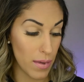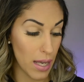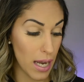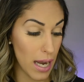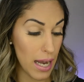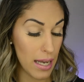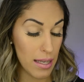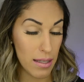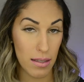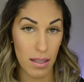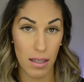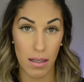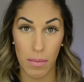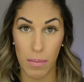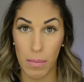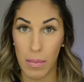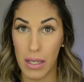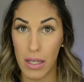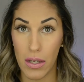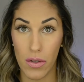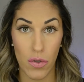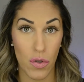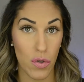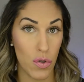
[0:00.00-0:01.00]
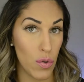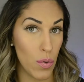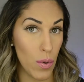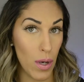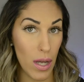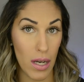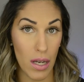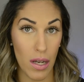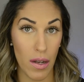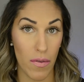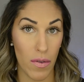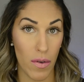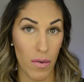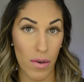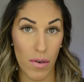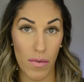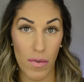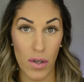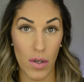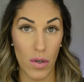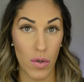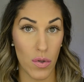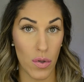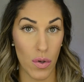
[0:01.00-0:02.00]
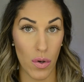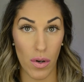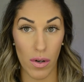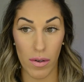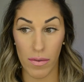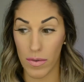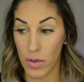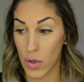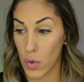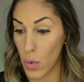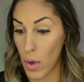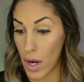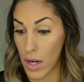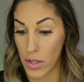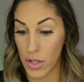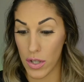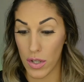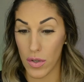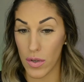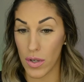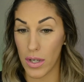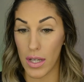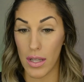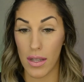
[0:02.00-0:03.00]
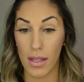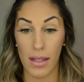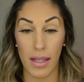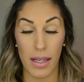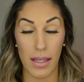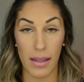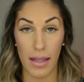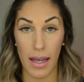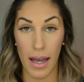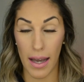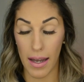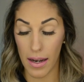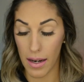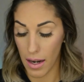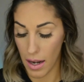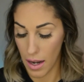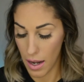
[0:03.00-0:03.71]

asking me to do any of the reviews or swatches or anything like that.